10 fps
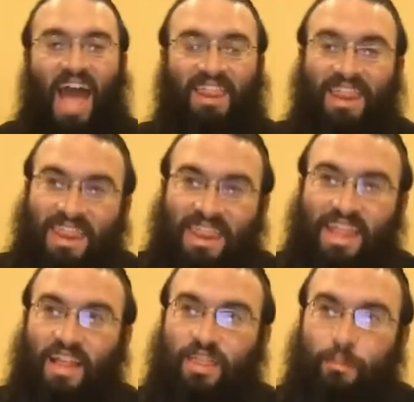At
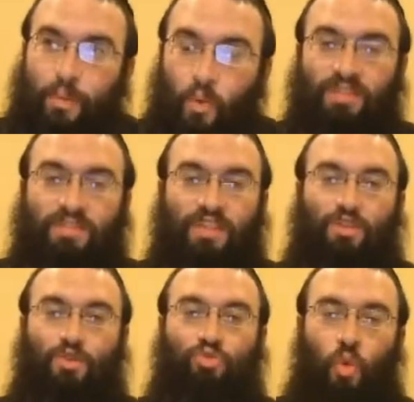the point
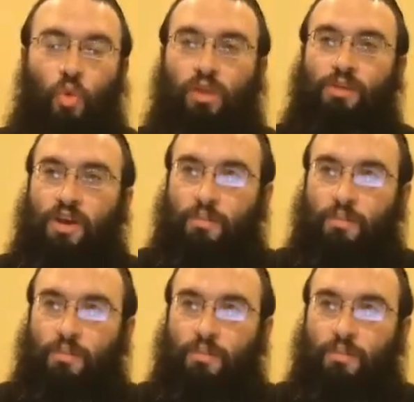that you don't want